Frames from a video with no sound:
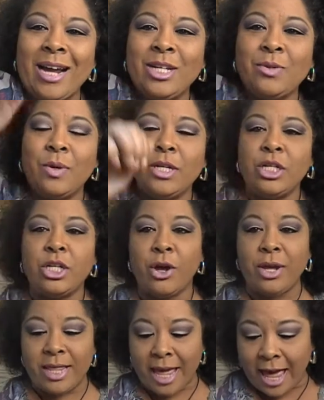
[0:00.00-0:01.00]
just wanted to show
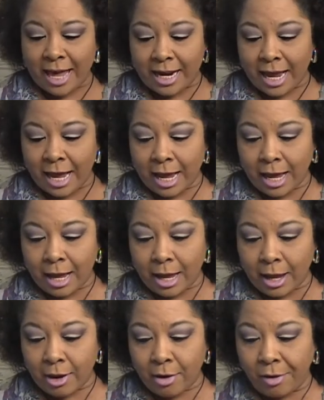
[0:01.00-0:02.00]
you that.
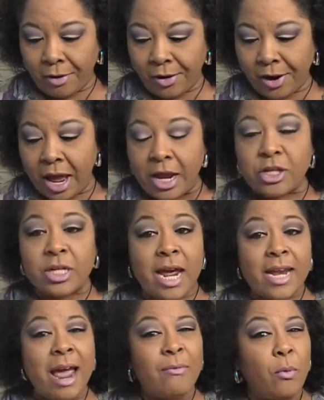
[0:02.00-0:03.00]
Uh, she
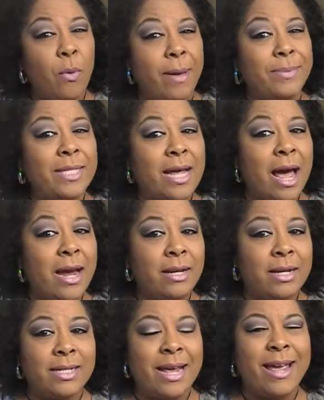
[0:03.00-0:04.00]
doesn't have a website
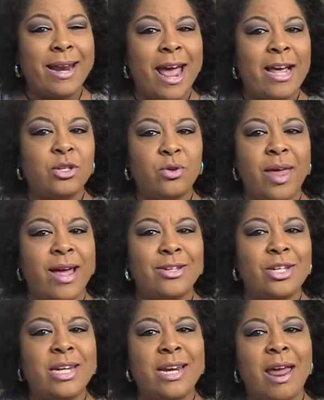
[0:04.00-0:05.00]
because I had asked her that and
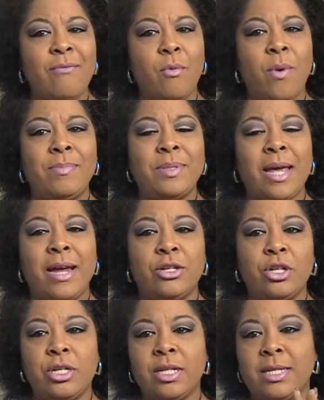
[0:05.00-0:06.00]
she didn't have a website.
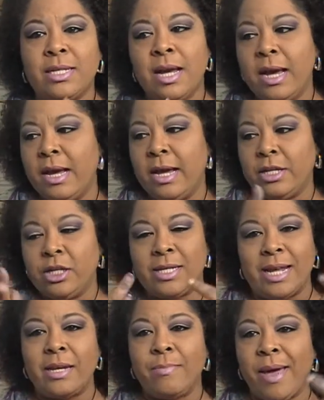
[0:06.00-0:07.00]
She just, she's
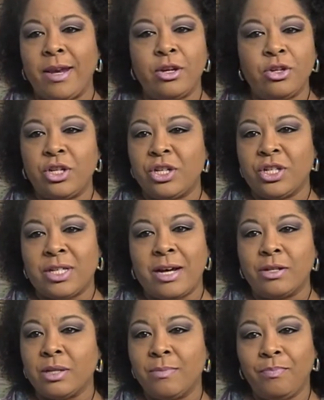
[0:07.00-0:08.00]
independent. She just
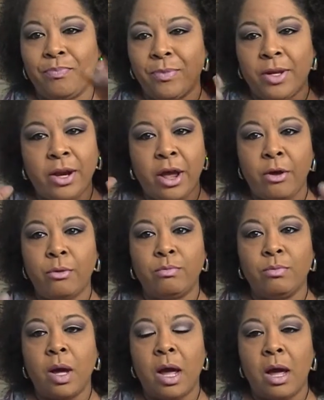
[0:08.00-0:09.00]
sells them, you know,
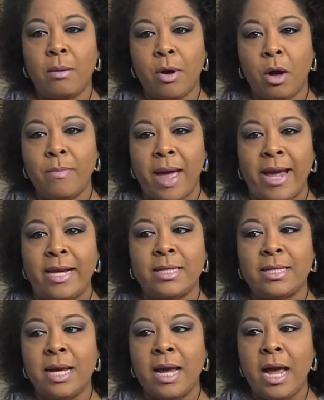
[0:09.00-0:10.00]
um, on
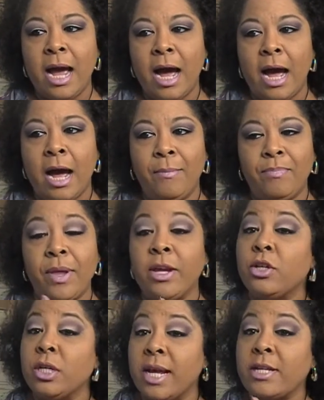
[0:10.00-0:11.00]
base. Um, and
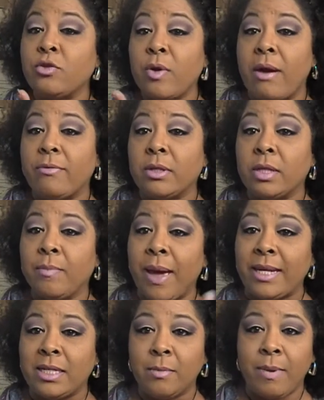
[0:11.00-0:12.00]
she does travel to
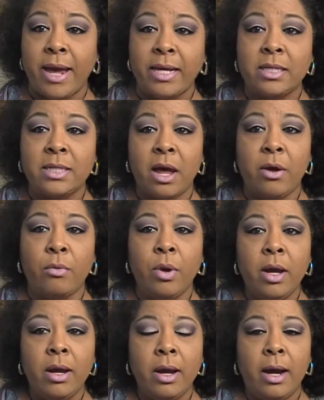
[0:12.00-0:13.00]
base to base. So,
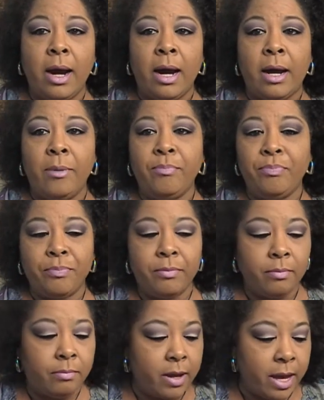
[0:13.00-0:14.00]
um,
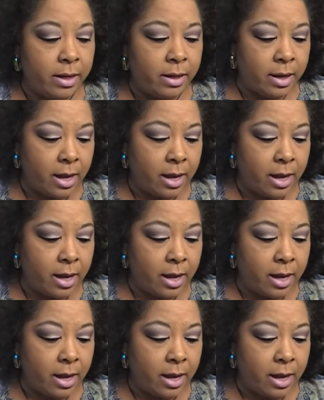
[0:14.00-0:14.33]
but